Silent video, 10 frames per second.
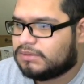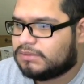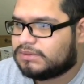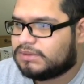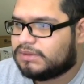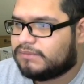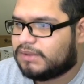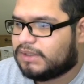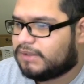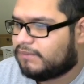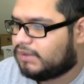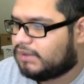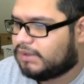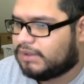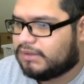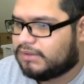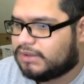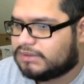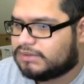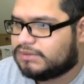let's see if I have anything here
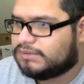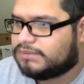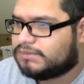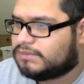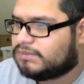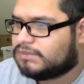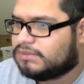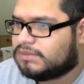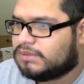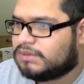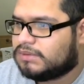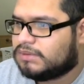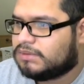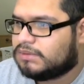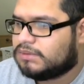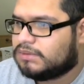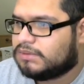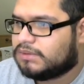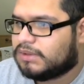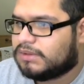that's too.
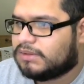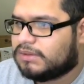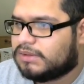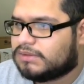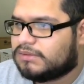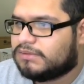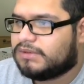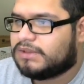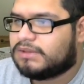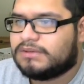Okay, I guess I'll do here.